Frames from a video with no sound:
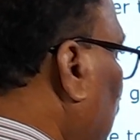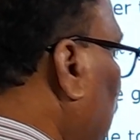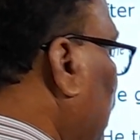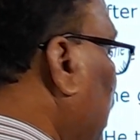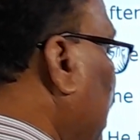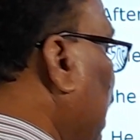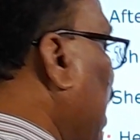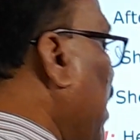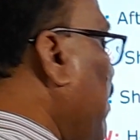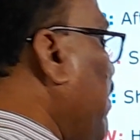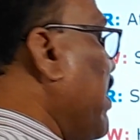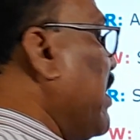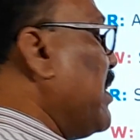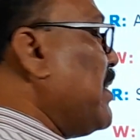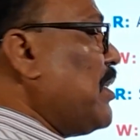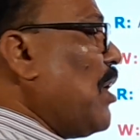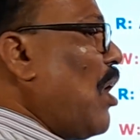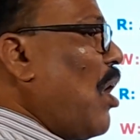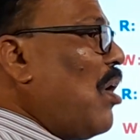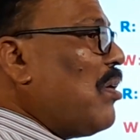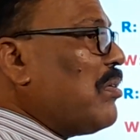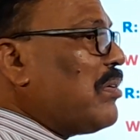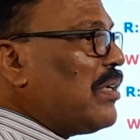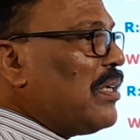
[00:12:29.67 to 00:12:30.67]
and gave a
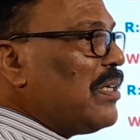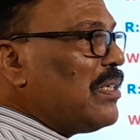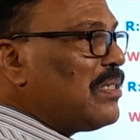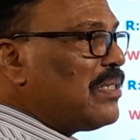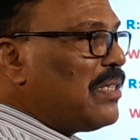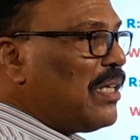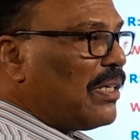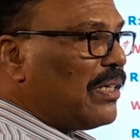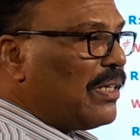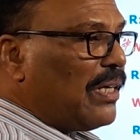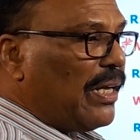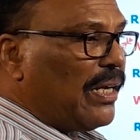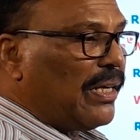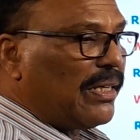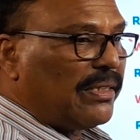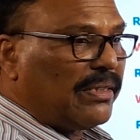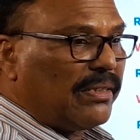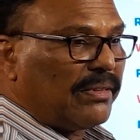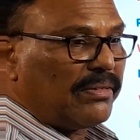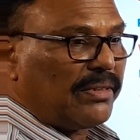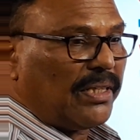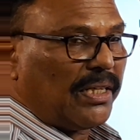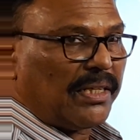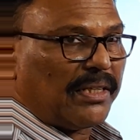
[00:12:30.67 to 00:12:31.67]
talk is the
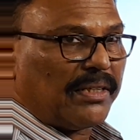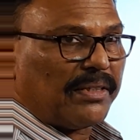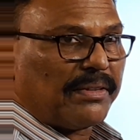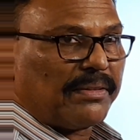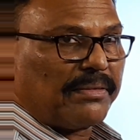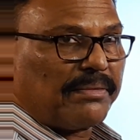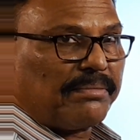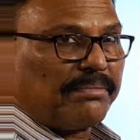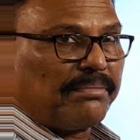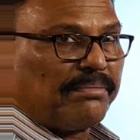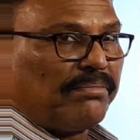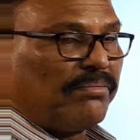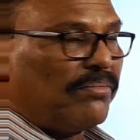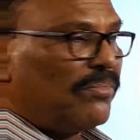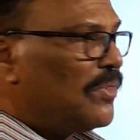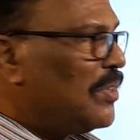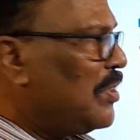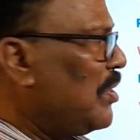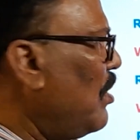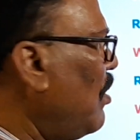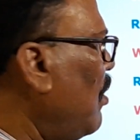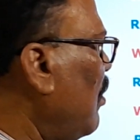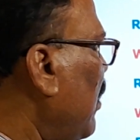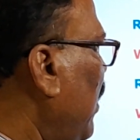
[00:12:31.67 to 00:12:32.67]
correct thing.
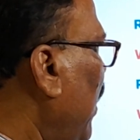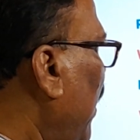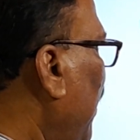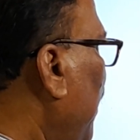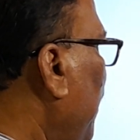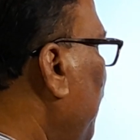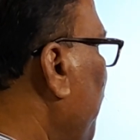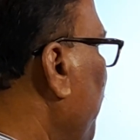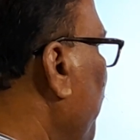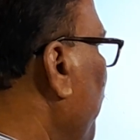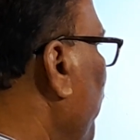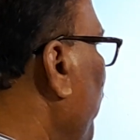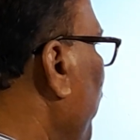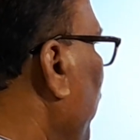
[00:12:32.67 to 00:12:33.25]
Okay,